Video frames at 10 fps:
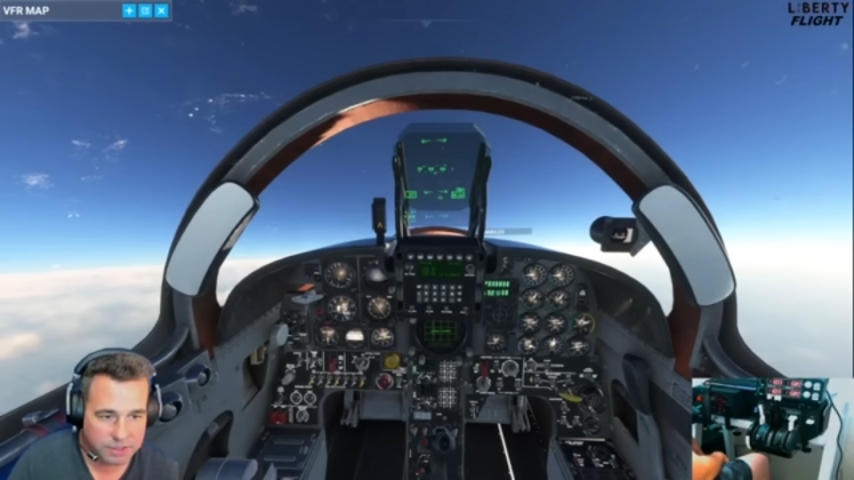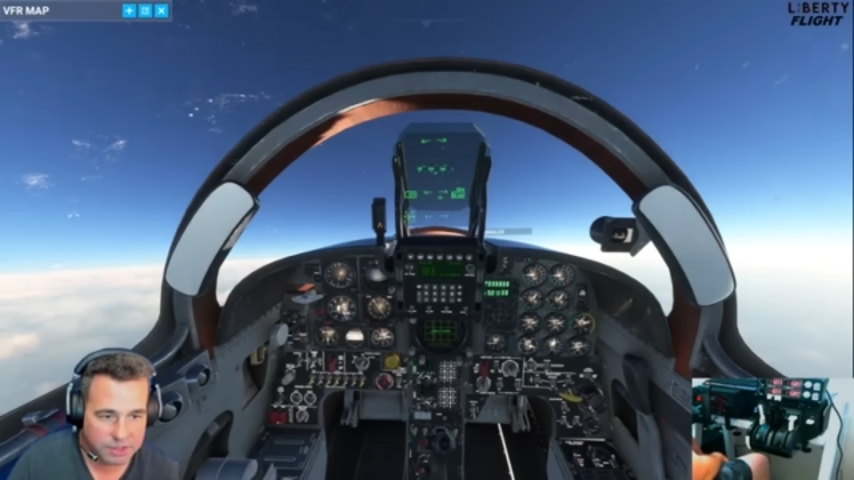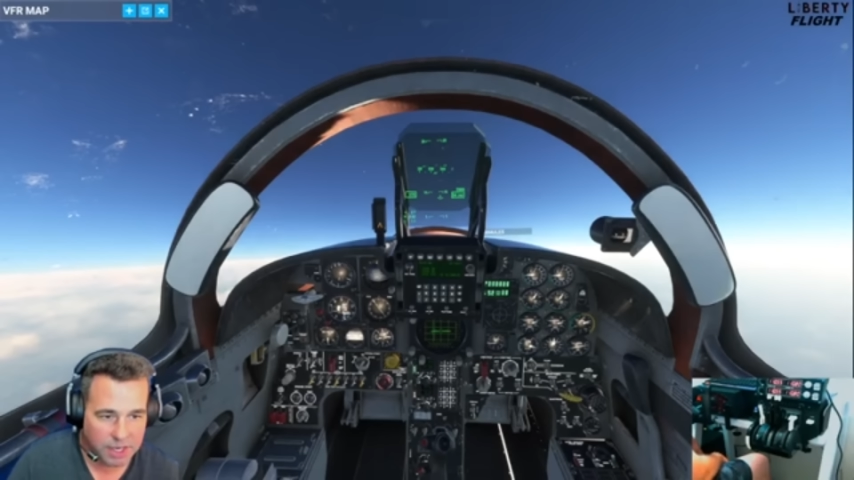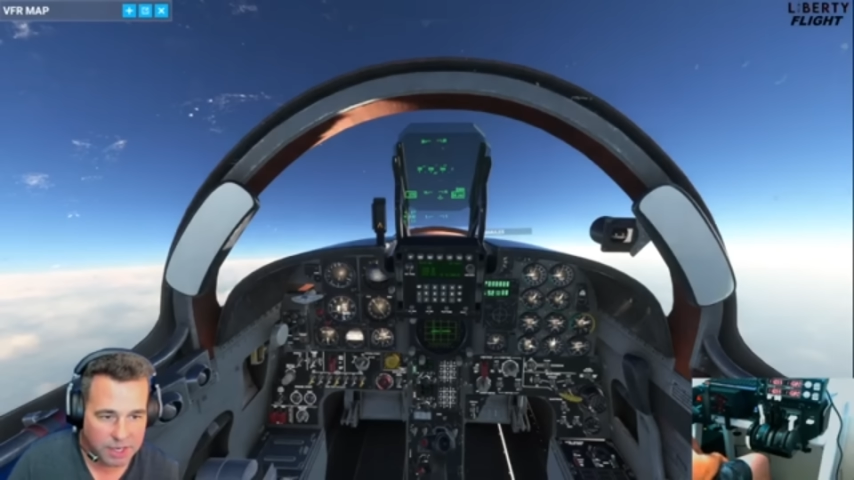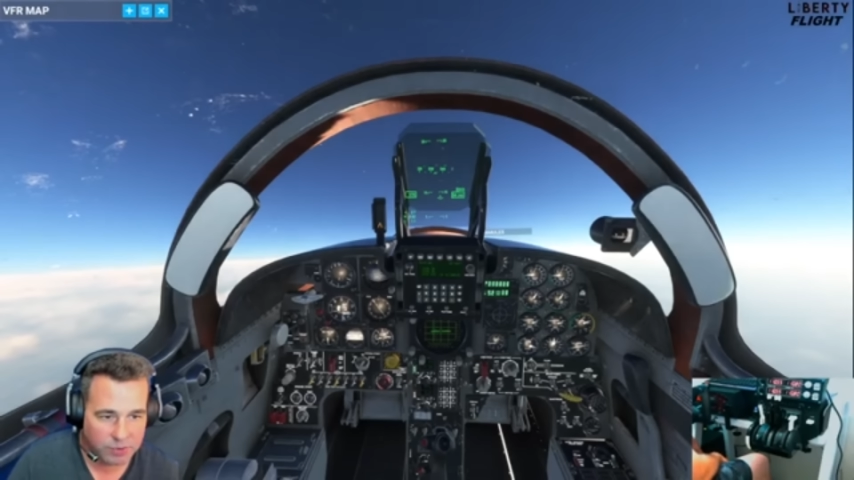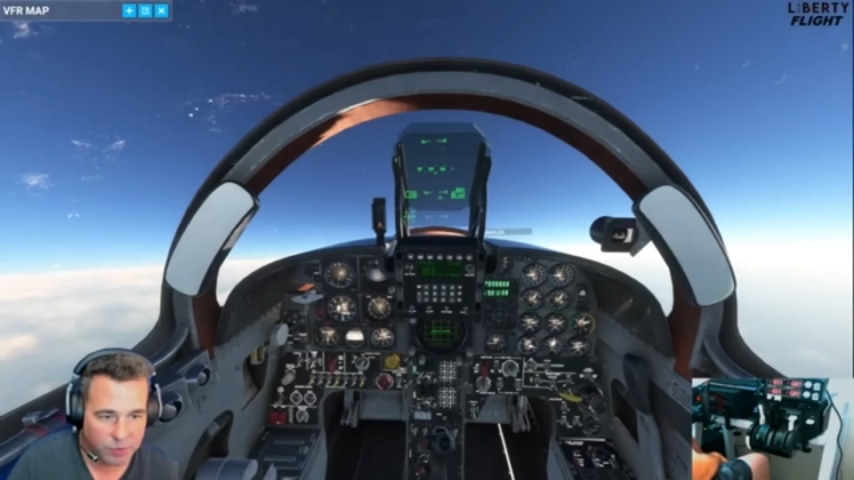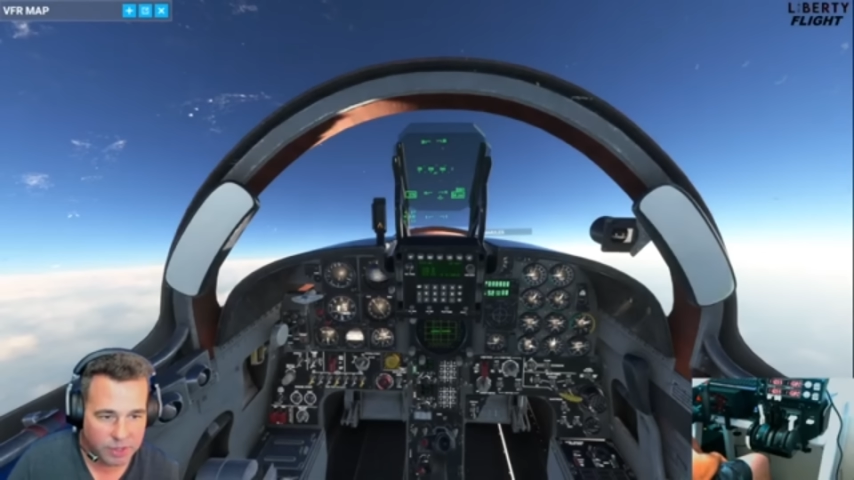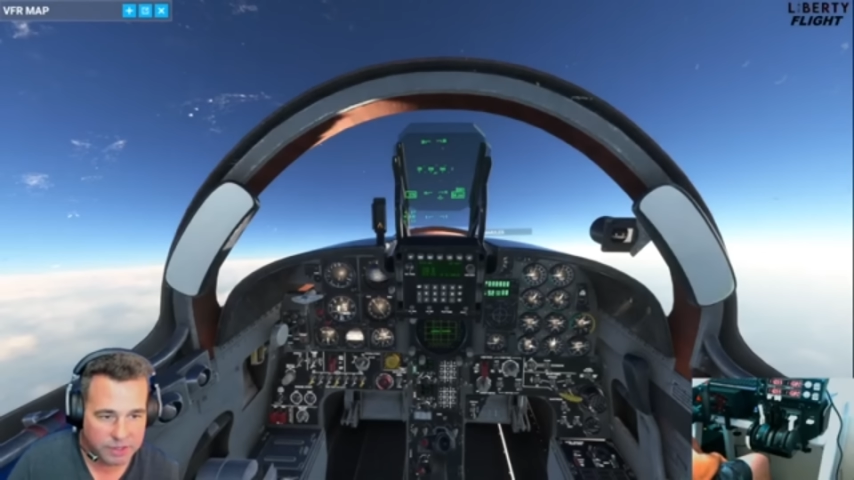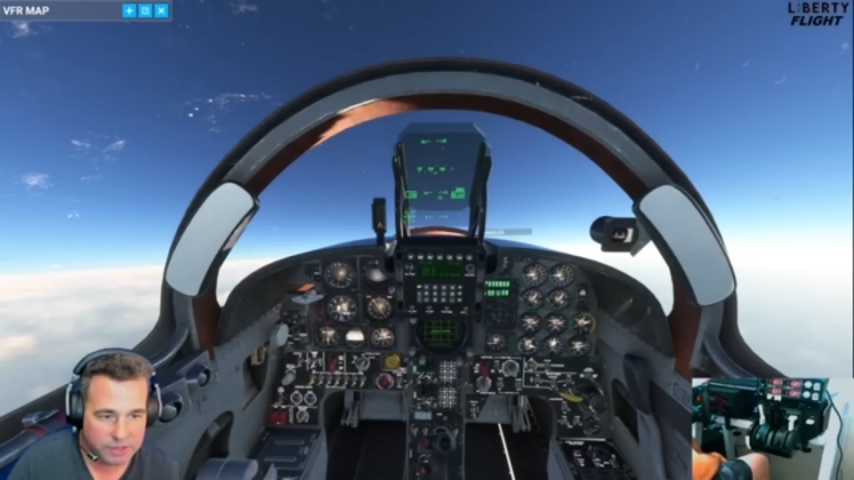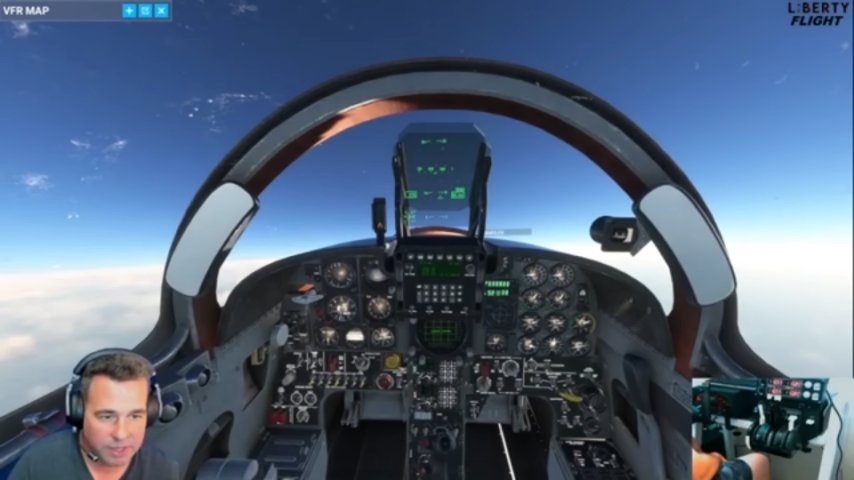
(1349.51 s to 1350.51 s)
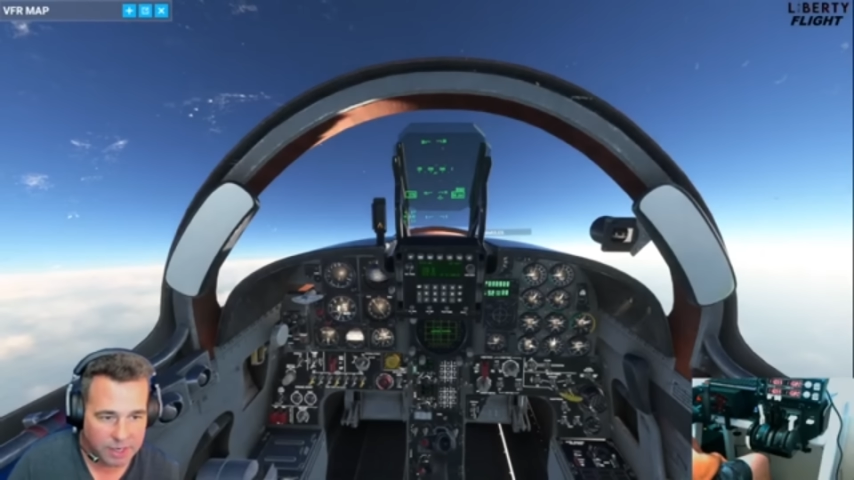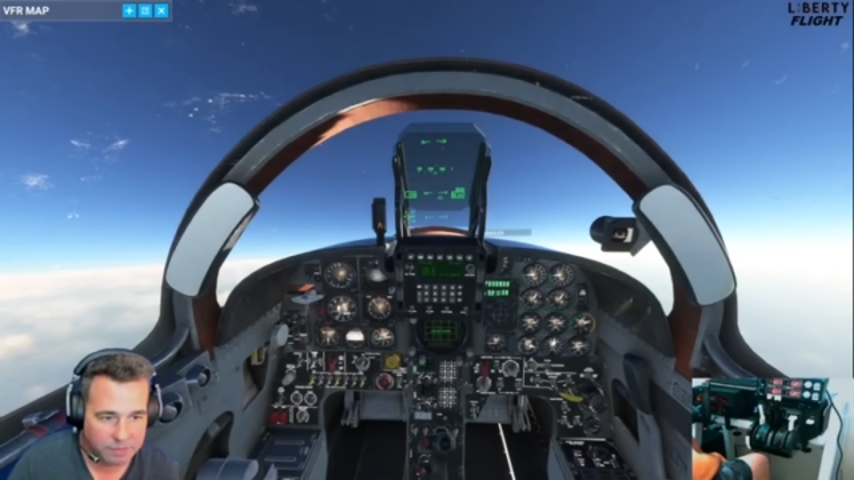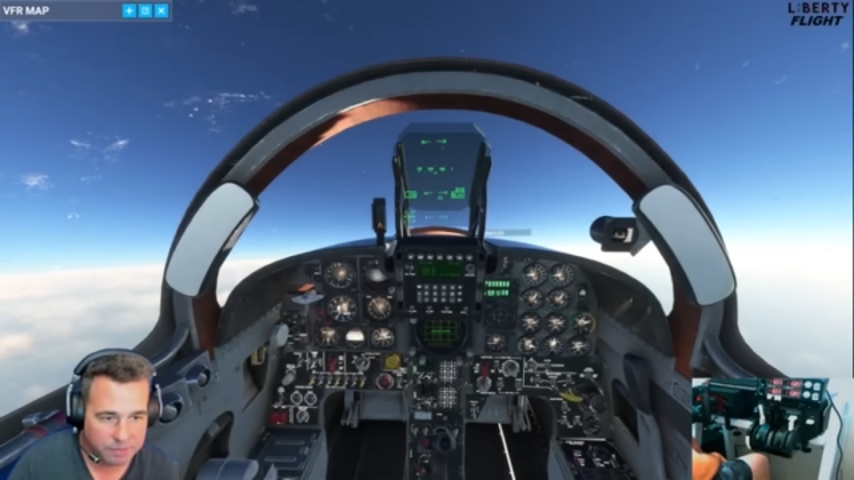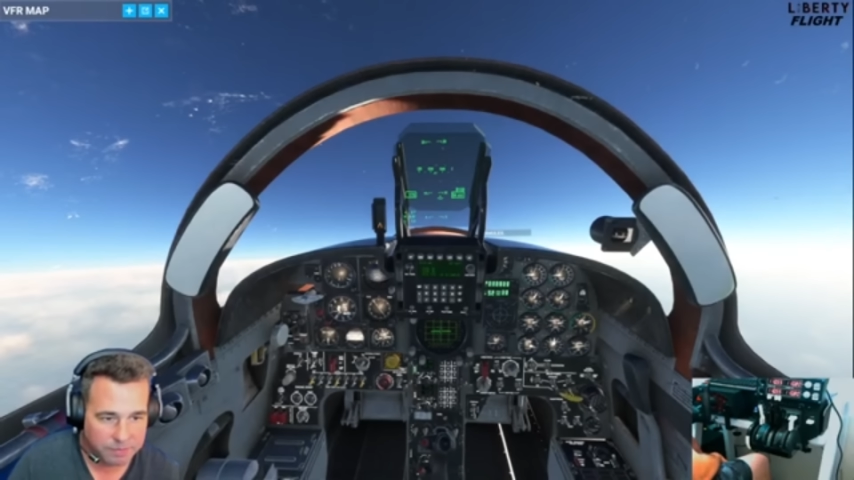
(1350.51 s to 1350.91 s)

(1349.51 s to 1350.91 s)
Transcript: not want to stop